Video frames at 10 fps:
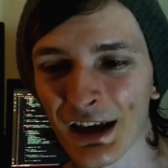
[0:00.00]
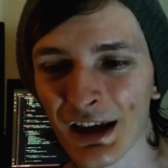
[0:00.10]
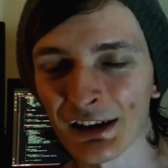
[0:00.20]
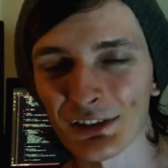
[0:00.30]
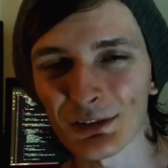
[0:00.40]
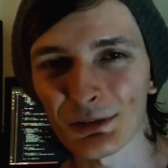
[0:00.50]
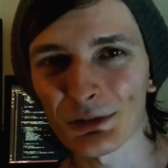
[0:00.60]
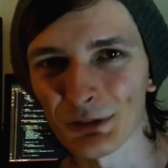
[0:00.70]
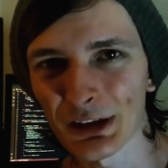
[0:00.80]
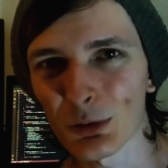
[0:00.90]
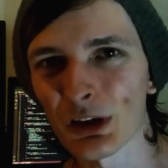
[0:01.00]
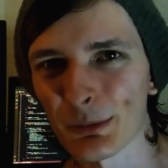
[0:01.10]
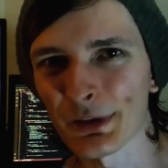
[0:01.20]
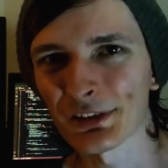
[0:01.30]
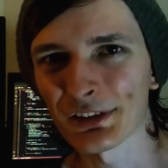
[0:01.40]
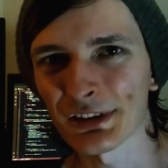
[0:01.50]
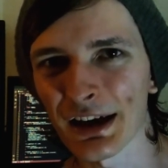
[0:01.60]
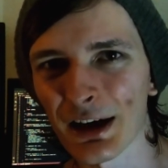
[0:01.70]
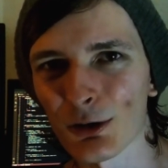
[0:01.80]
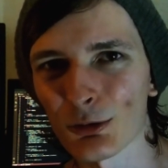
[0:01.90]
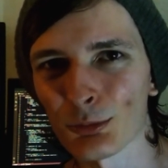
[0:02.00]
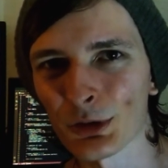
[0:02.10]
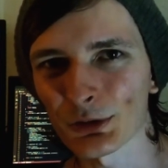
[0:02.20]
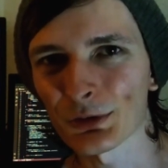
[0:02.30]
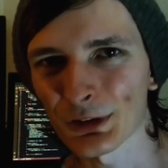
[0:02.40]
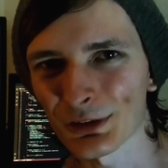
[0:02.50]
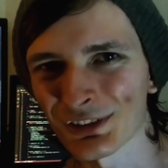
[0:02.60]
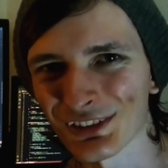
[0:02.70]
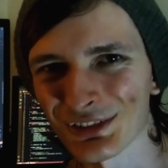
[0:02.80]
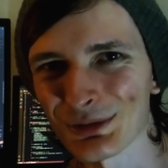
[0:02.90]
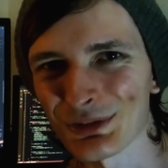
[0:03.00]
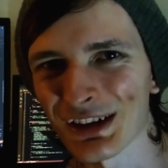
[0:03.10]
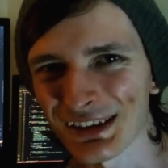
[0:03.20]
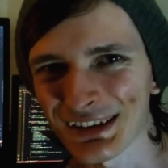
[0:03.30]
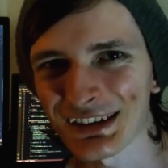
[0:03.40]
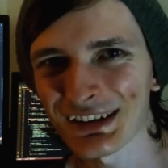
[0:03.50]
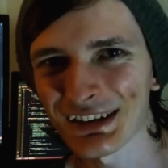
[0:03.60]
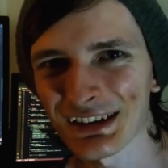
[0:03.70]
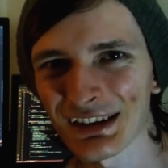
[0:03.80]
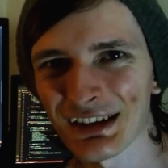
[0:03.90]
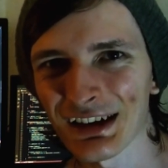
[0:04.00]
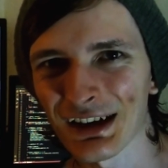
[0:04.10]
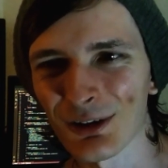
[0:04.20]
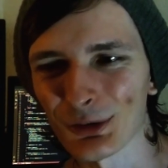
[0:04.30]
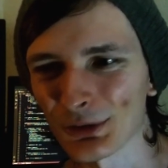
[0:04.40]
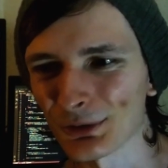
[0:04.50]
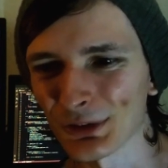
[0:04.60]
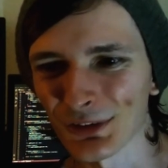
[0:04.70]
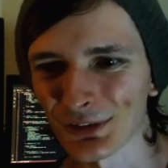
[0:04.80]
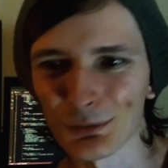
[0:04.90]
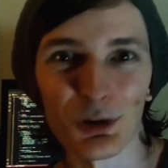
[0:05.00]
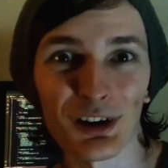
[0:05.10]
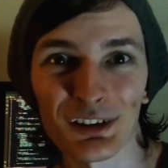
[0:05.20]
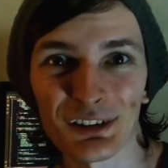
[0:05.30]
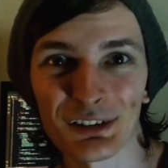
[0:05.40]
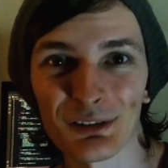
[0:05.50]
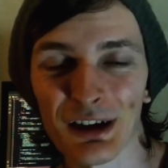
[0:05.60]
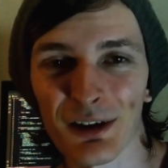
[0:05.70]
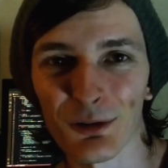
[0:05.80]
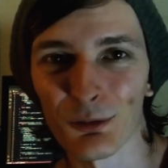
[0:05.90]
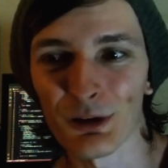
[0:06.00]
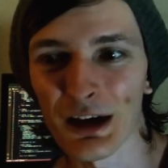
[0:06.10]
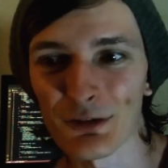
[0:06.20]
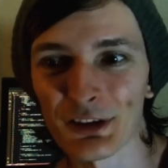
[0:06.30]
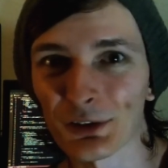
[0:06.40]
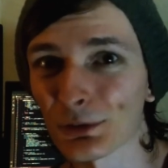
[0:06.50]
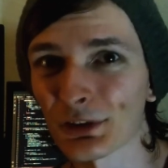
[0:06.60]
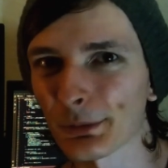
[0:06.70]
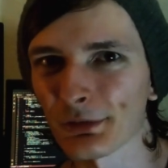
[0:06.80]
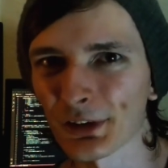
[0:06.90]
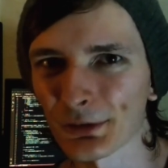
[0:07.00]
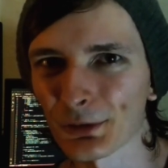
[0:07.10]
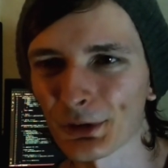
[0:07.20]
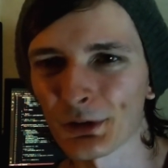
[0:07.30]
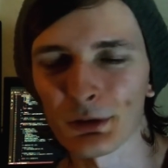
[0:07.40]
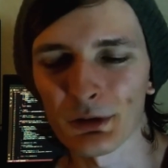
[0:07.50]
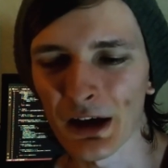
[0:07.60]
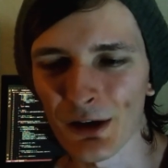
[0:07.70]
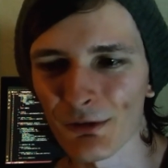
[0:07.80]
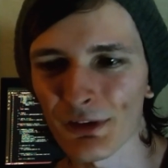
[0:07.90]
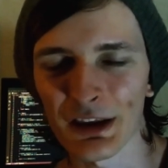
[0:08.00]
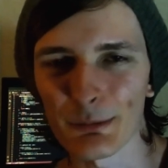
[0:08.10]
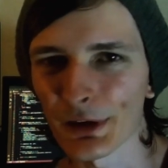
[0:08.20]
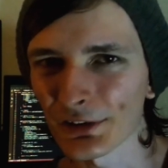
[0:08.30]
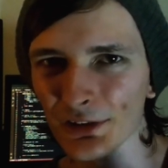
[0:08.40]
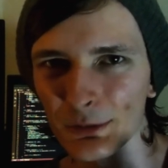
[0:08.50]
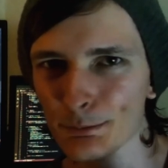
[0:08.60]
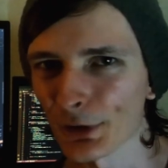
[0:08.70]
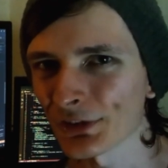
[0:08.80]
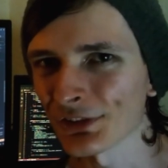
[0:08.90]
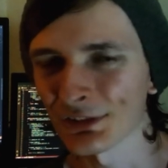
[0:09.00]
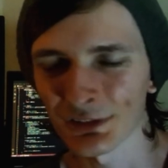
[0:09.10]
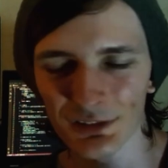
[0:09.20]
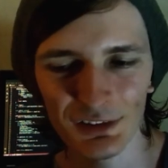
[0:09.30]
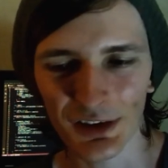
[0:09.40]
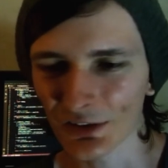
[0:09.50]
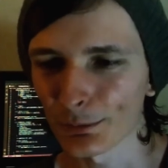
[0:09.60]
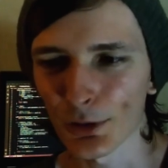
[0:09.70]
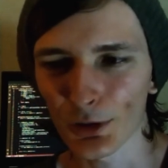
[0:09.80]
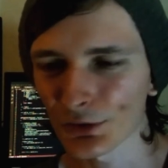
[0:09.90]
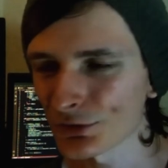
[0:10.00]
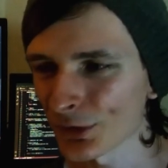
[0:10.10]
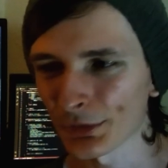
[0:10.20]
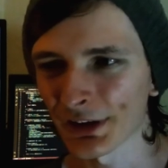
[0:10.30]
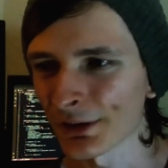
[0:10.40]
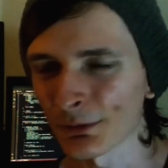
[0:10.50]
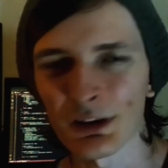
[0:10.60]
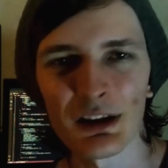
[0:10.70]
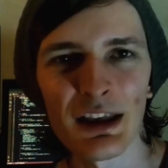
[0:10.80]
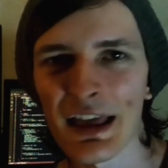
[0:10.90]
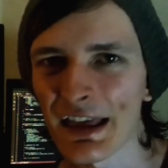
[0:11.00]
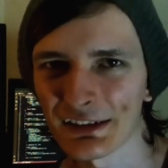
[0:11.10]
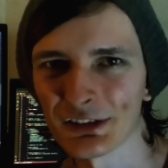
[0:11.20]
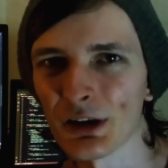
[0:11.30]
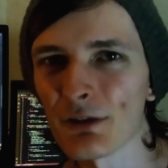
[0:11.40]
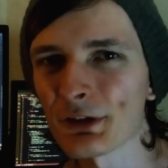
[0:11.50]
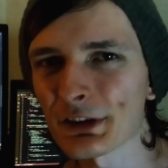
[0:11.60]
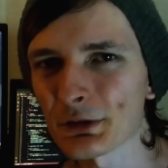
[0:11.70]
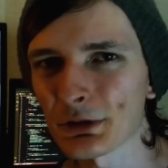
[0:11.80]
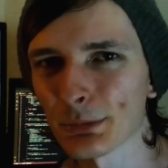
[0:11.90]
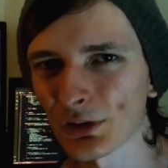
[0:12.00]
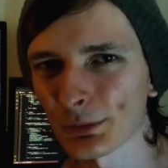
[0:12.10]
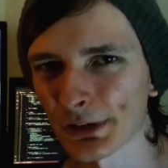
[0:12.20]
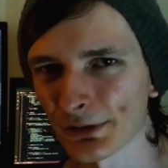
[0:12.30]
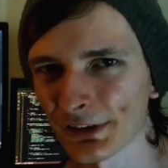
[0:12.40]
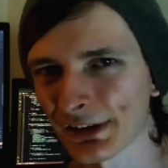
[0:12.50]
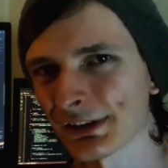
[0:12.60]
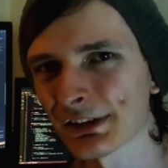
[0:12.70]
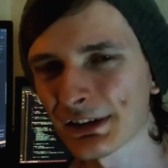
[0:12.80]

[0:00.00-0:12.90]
and it's really quite amazing how much for granted you take how user interfaces work. You know, how everything's already provided for you. You have a baseline button, text box, drop down, you know, everything you could possibly ever need.